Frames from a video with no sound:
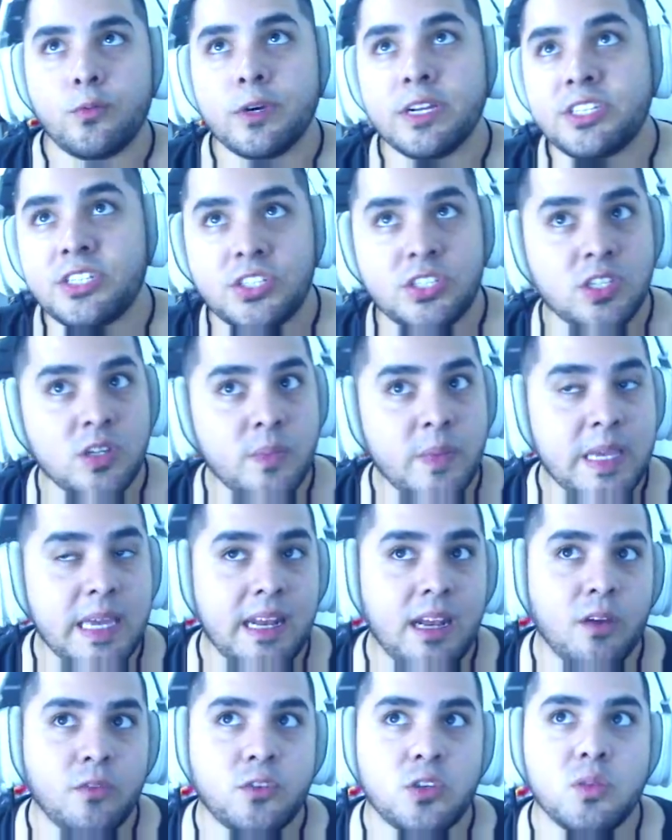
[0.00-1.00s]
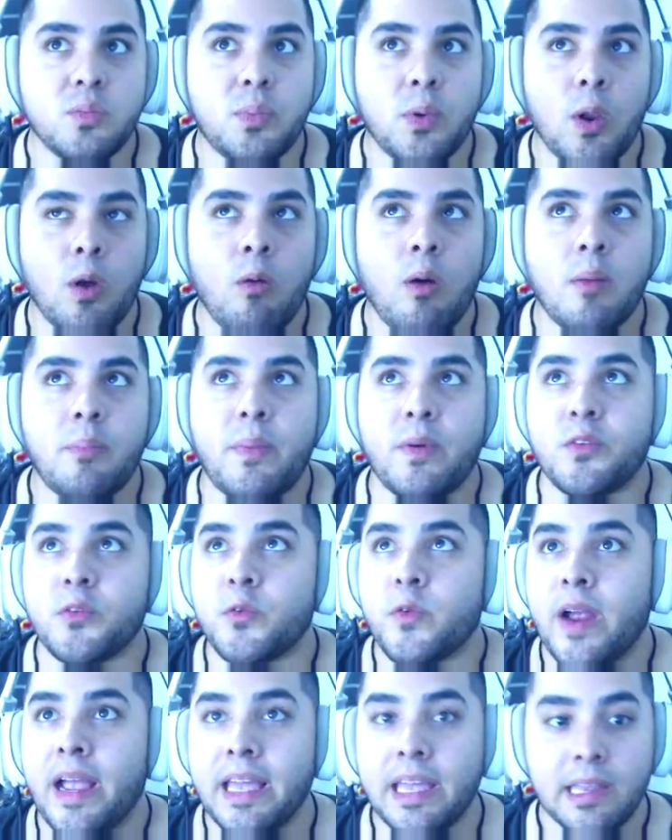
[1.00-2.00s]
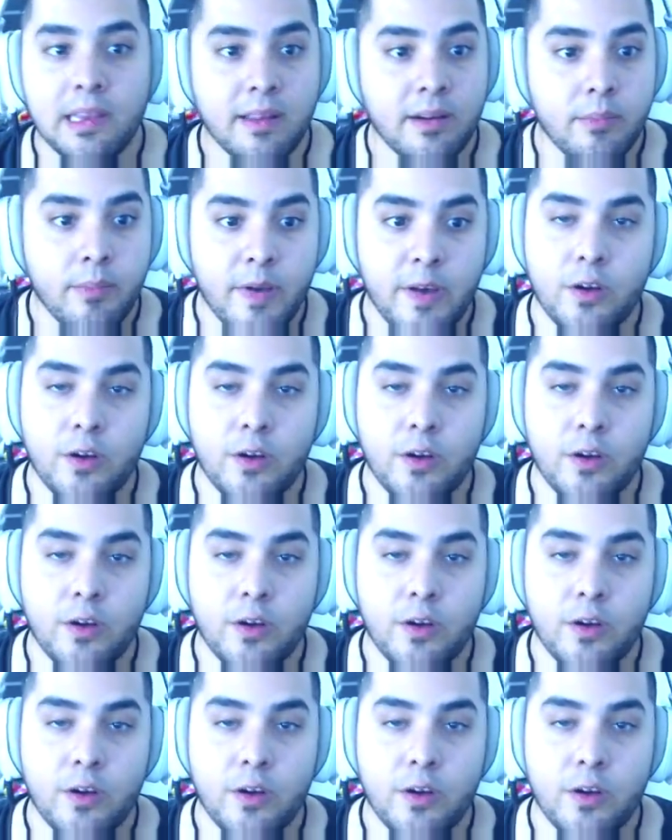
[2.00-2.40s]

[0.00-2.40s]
which should be enough to blow up a regular